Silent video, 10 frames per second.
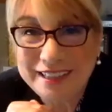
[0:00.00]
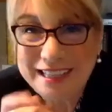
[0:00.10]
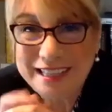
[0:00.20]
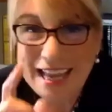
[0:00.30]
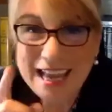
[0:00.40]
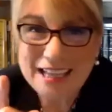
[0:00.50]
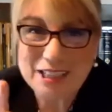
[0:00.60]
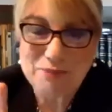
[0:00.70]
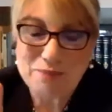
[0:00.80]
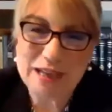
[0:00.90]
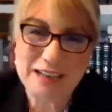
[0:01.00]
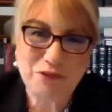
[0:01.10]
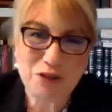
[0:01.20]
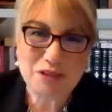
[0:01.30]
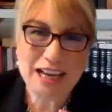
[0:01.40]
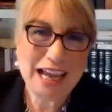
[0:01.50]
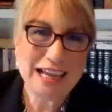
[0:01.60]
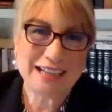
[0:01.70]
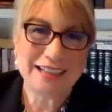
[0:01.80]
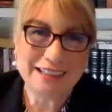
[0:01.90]
yes, but if you
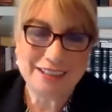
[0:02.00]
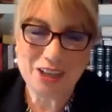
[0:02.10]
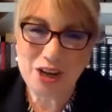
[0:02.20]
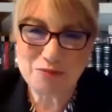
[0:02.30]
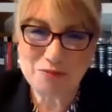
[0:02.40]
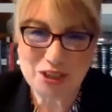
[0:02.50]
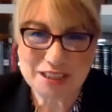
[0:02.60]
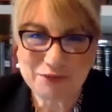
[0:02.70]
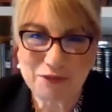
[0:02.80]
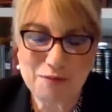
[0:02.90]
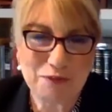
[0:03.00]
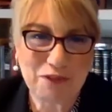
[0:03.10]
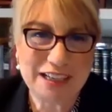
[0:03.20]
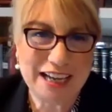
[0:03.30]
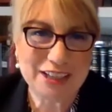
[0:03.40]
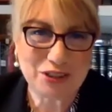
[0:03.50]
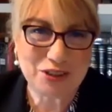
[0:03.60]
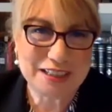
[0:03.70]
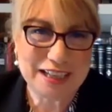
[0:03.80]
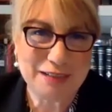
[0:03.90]
take, you know, just from a financial
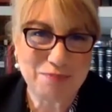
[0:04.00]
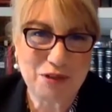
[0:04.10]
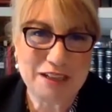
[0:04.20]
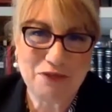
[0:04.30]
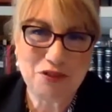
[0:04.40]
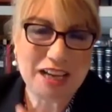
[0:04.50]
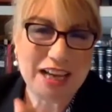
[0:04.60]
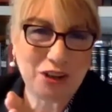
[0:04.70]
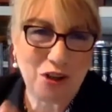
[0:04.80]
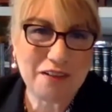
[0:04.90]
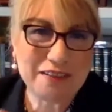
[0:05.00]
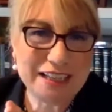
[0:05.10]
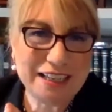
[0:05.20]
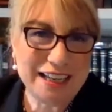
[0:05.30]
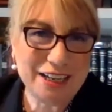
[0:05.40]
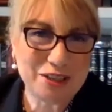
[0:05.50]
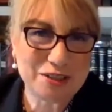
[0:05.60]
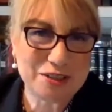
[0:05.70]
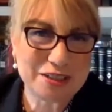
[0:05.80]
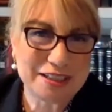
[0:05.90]
standpoint, if you take all the
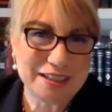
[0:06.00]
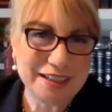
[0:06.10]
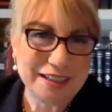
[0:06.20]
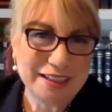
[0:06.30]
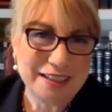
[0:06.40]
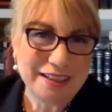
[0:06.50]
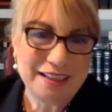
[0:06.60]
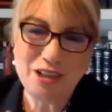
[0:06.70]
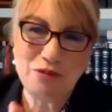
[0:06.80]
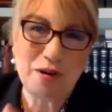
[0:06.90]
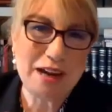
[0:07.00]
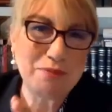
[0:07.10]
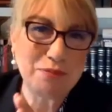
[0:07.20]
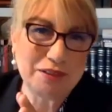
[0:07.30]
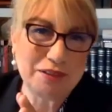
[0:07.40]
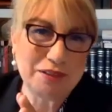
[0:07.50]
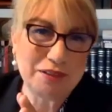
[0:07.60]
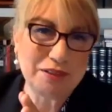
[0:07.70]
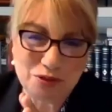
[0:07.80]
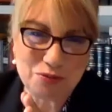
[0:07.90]
years that you were able
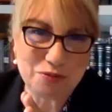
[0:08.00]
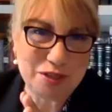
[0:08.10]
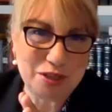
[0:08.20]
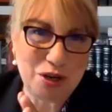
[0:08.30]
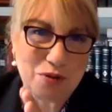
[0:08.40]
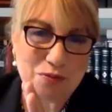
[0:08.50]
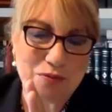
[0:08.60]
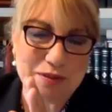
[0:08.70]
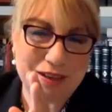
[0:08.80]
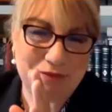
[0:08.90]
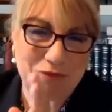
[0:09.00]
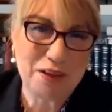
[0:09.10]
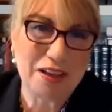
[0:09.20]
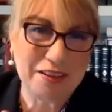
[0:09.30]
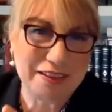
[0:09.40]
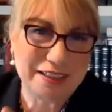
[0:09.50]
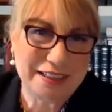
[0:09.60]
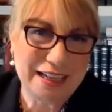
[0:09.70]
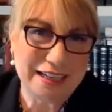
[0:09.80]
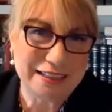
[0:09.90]
to, you know, fill the
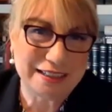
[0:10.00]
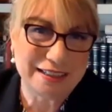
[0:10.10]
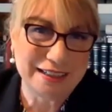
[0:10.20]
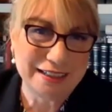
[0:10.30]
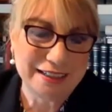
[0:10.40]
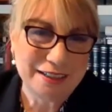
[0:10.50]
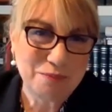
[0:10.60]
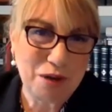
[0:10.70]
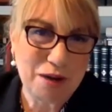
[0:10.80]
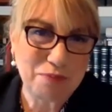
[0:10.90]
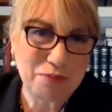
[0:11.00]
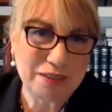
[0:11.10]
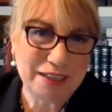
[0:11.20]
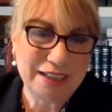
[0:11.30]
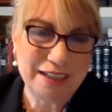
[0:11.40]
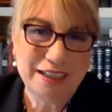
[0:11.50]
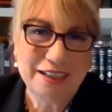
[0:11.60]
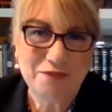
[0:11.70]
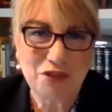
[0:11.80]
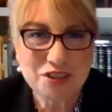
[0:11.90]
seats properly
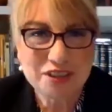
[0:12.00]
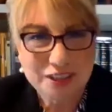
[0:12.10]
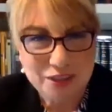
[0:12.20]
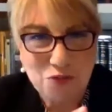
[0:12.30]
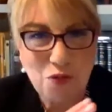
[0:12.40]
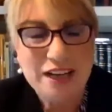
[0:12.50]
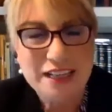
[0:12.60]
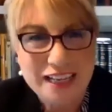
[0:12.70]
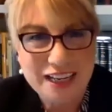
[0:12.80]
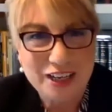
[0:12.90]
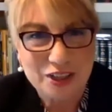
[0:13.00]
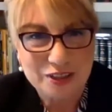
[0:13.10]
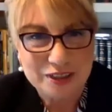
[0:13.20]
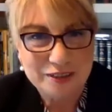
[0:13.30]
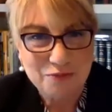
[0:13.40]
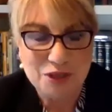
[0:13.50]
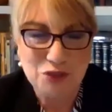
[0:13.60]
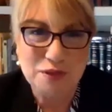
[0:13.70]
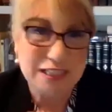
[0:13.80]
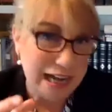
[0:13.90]
versus the 1 year, which
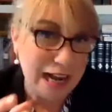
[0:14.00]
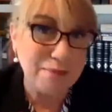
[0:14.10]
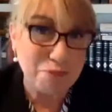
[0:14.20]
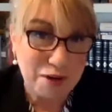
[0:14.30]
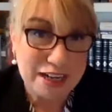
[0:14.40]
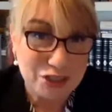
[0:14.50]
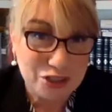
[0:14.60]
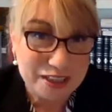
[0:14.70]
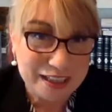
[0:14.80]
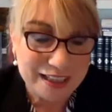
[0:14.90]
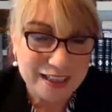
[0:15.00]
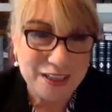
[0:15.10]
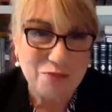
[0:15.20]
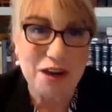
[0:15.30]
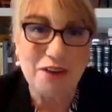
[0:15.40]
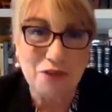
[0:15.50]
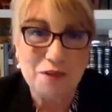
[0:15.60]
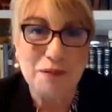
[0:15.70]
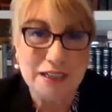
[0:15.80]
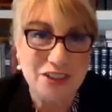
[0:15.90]
was an aberration where
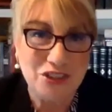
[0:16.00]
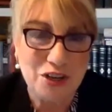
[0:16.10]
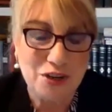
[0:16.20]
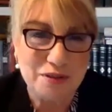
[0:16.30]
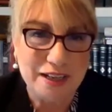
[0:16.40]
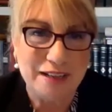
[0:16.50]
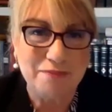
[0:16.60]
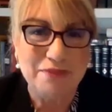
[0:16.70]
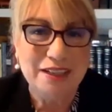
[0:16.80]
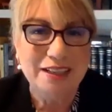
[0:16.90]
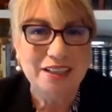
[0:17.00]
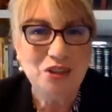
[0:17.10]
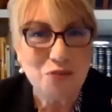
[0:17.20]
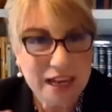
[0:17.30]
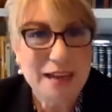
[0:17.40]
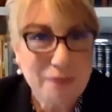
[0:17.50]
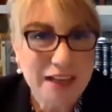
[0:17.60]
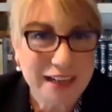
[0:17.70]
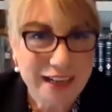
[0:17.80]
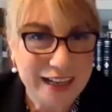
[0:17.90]
everybody showed up, you came
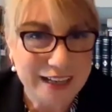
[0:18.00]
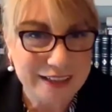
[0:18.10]
out ahead.